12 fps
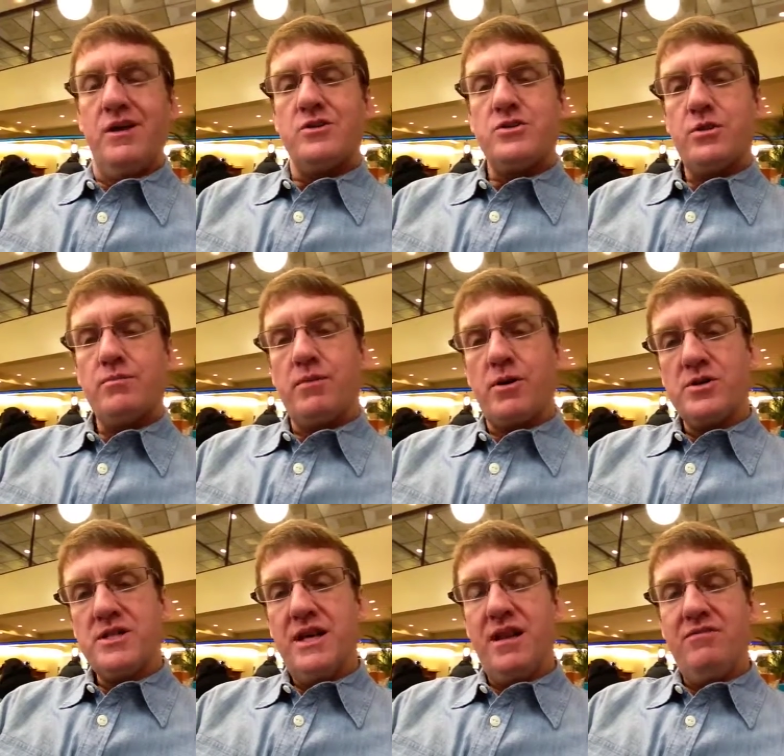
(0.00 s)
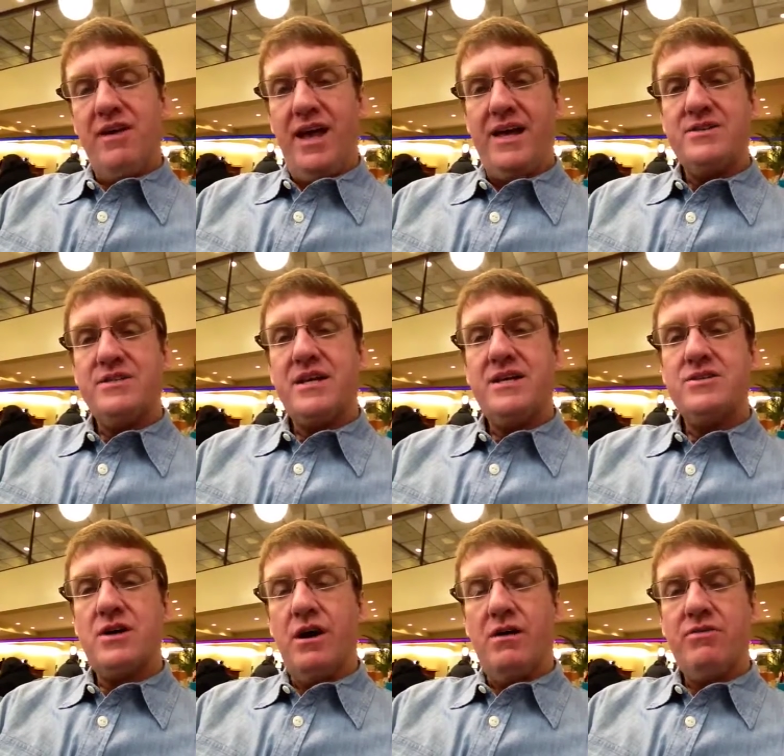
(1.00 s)
So emerging advance is
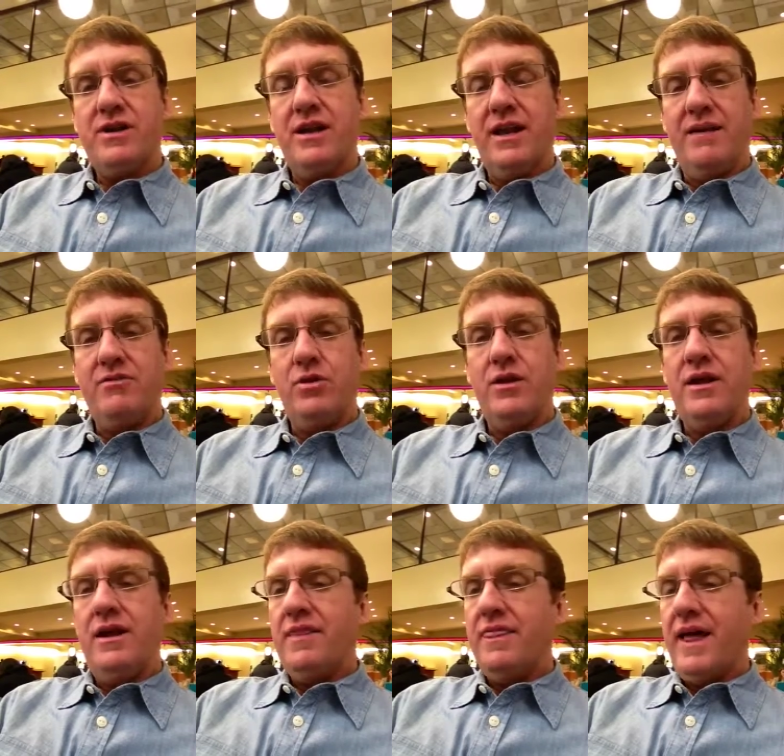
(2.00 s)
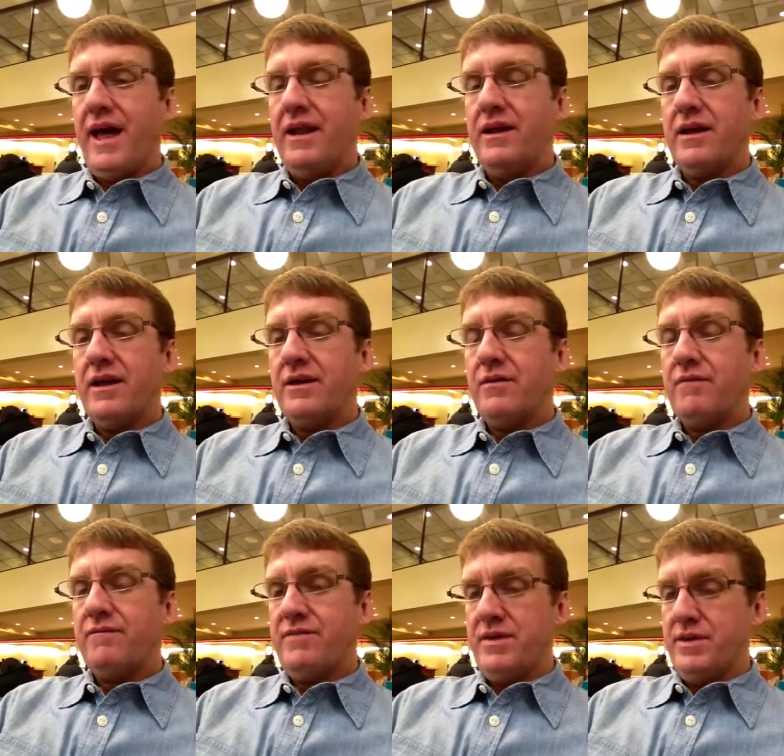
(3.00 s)
often a level that
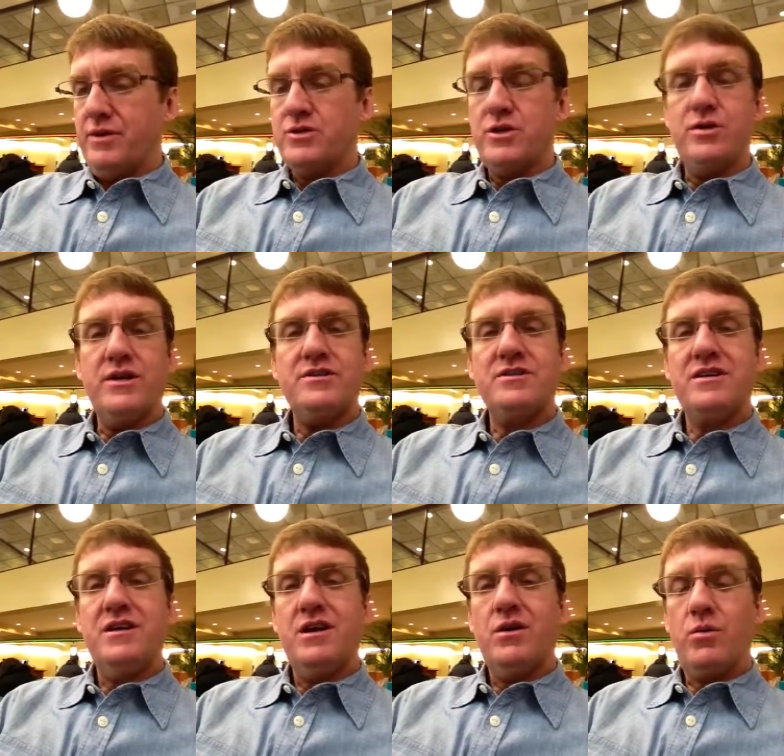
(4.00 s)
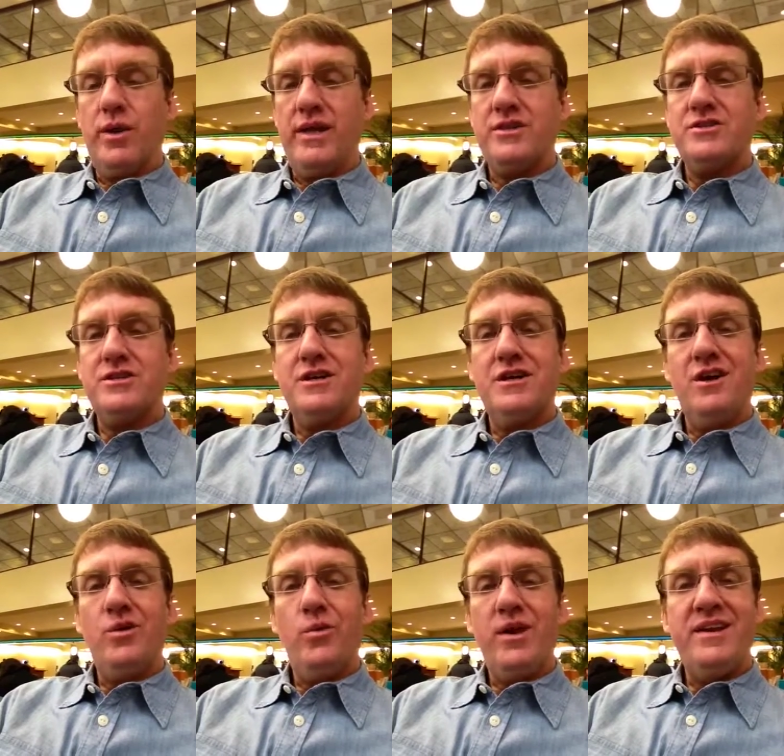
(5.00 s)
fifth year students reach
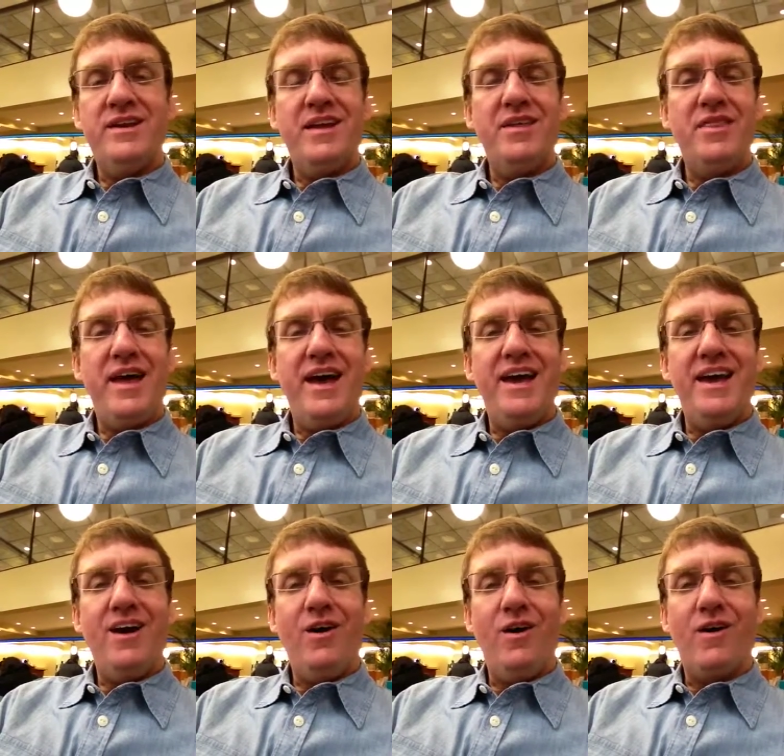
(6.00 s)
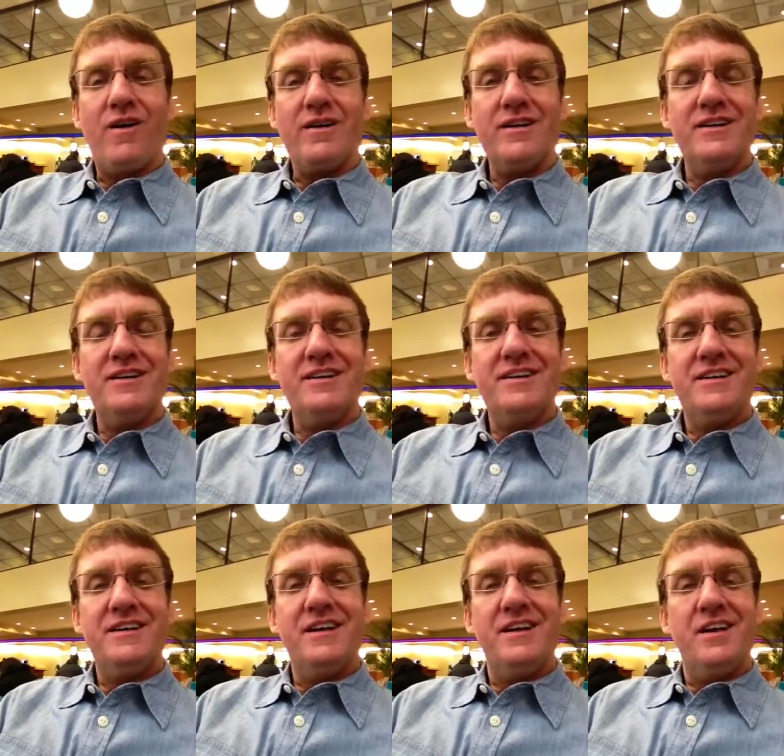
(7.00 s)
when they are
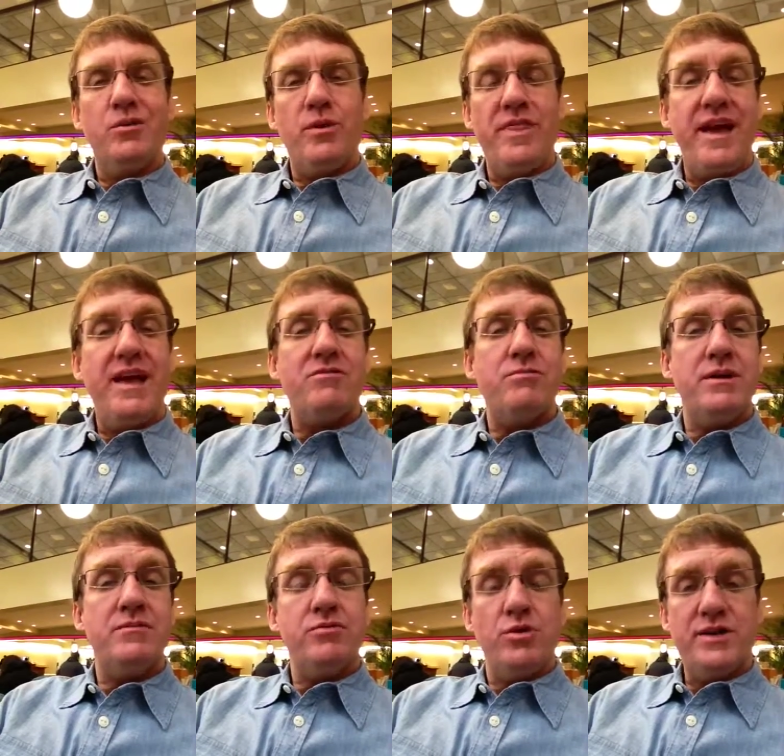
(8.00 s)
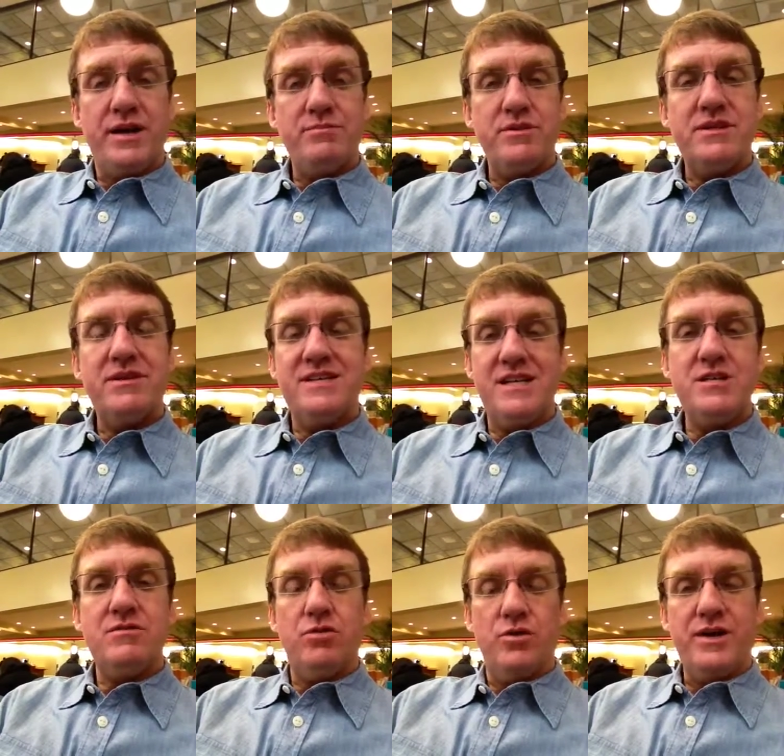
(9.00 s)
when they have been full-time
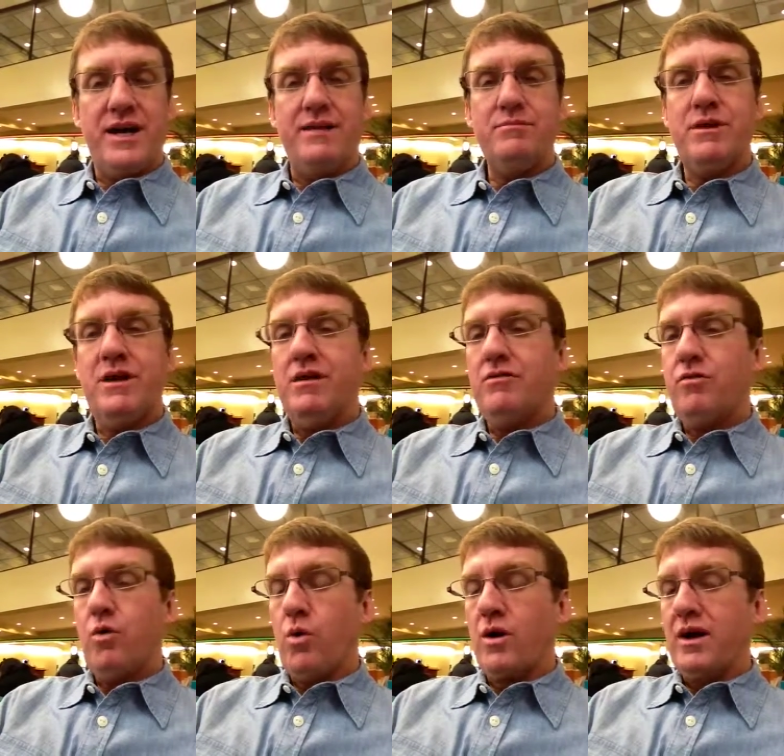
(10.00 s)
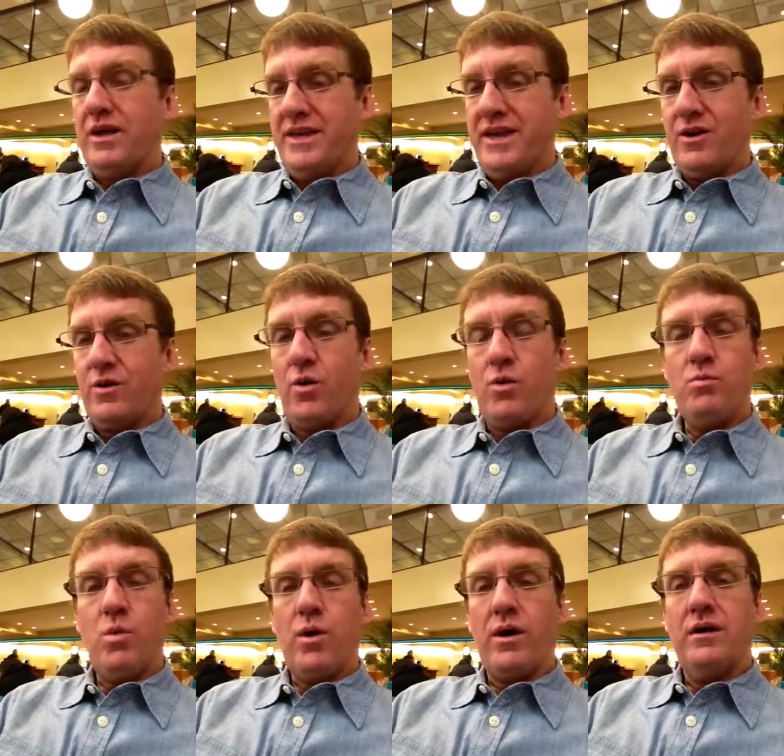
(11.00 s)
teaching full-time for a year or
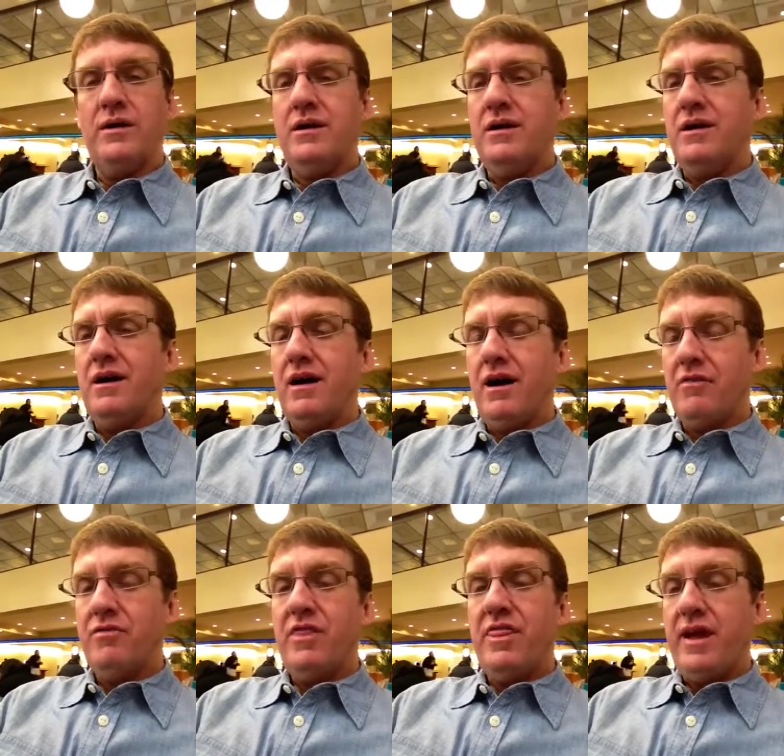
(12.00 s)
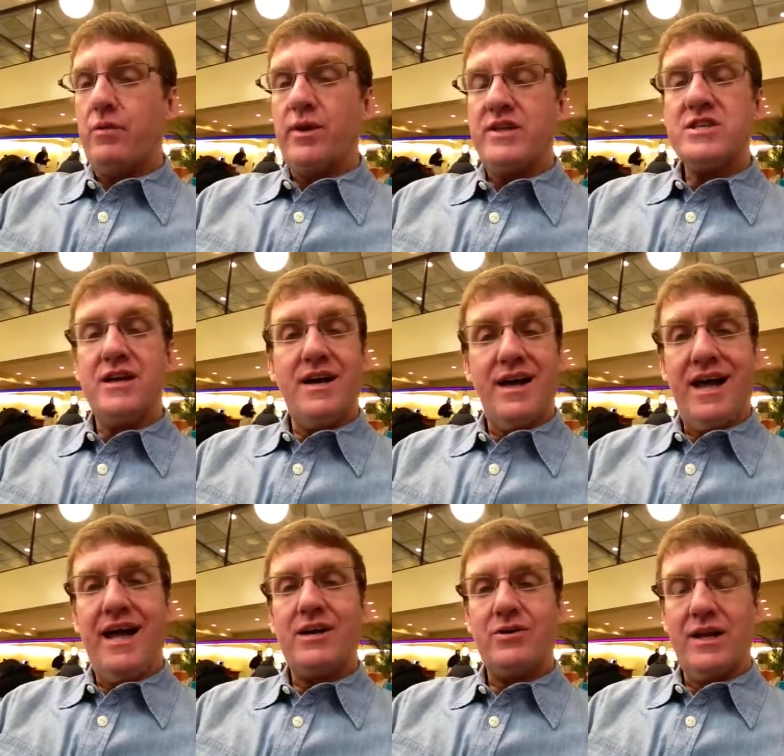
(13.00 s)
more. Often they reach a
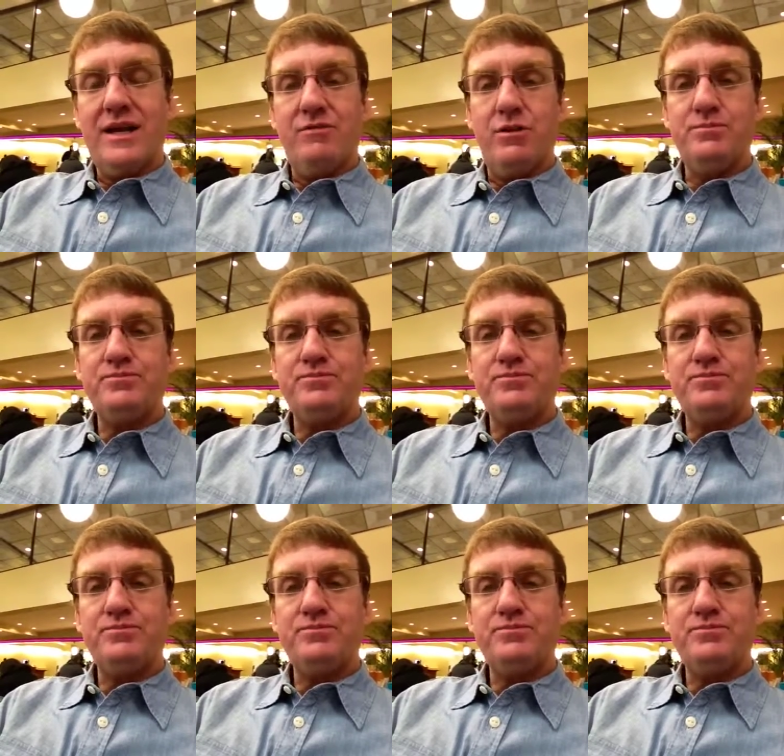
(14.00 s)
higher level.